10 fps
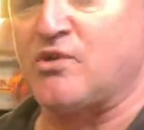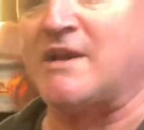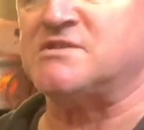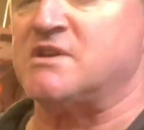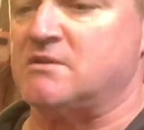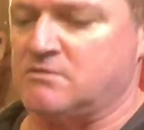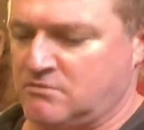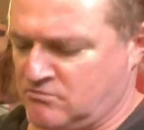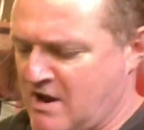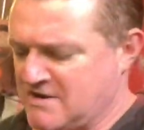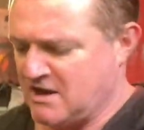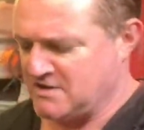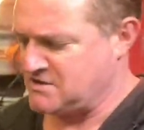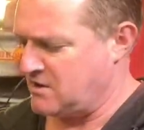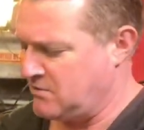Transit
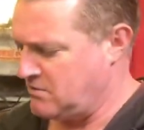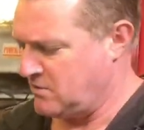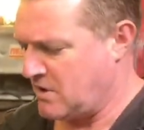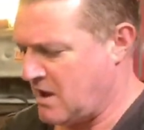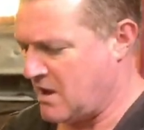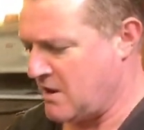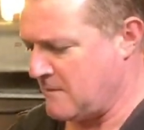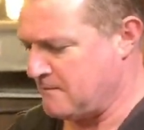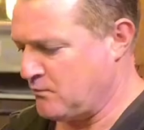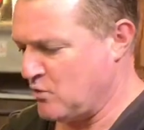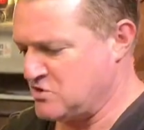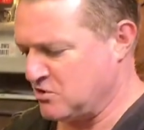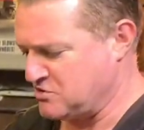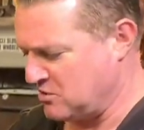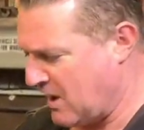radiator, which
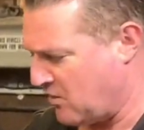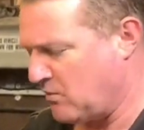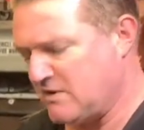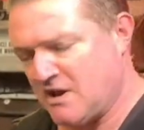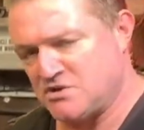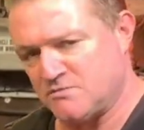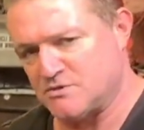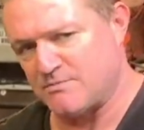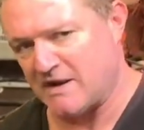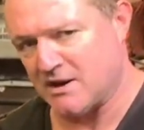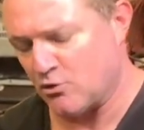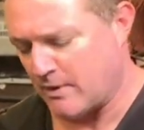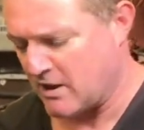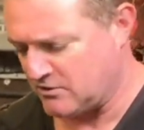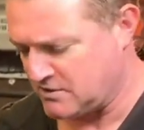I took out when the engine was Pinto
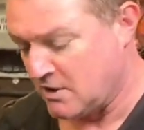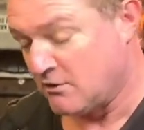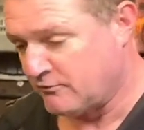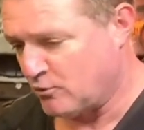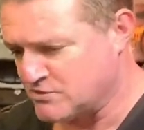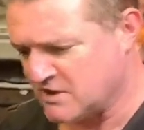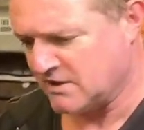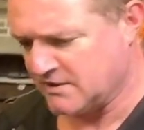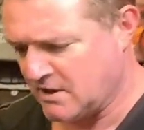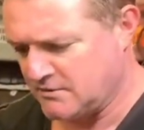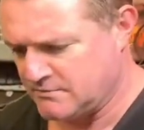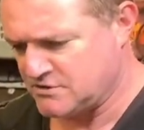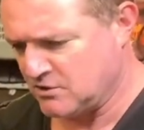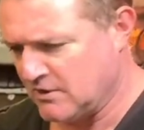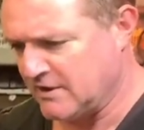powered, 4-cylinder
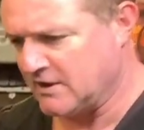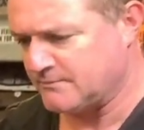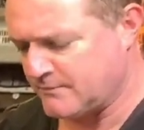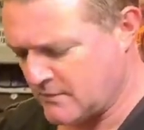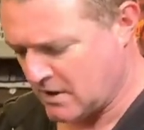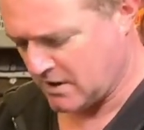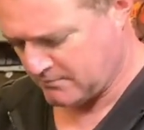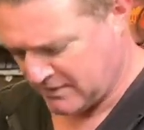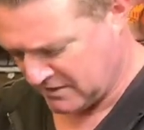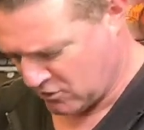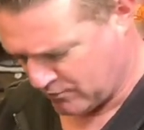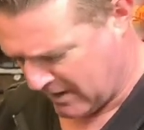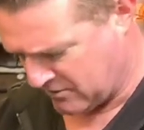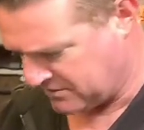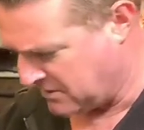2-litre Pinto
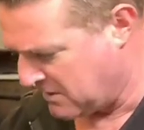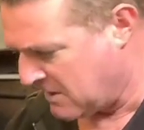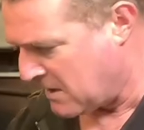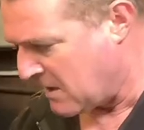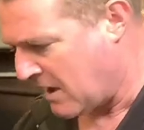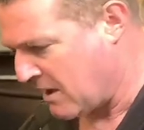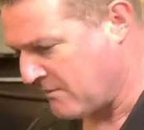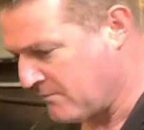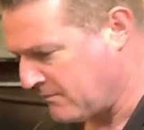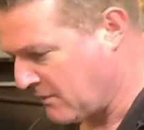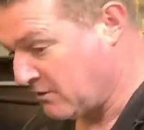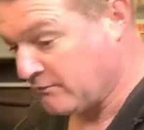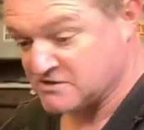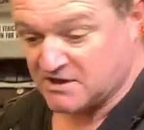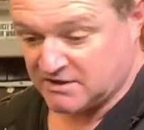powered, and
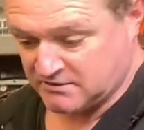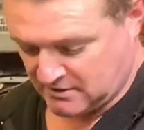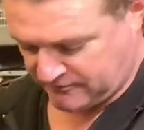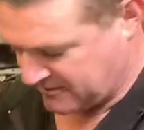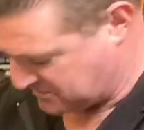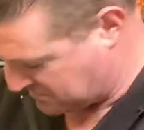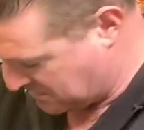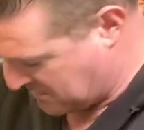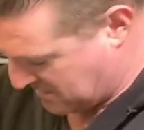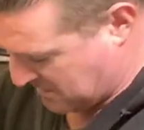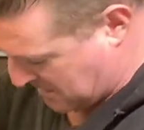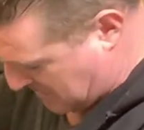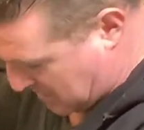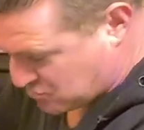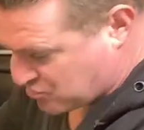obviously it fits
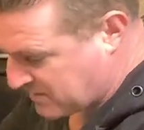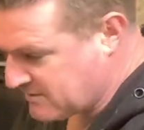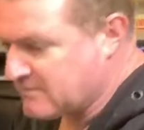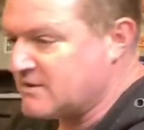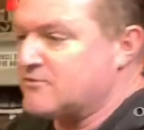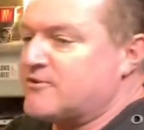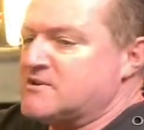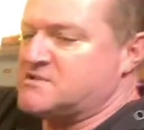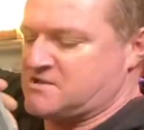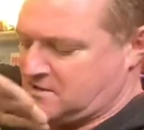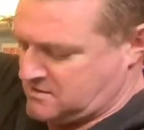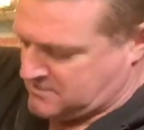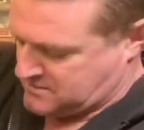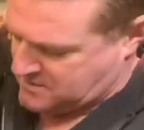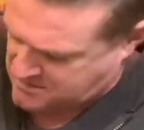a treat, and it fits
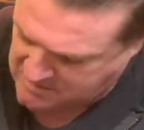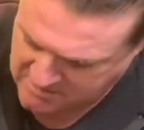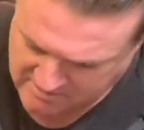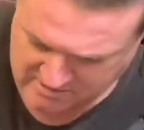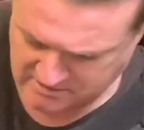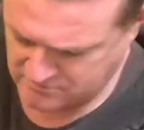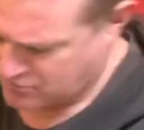get it the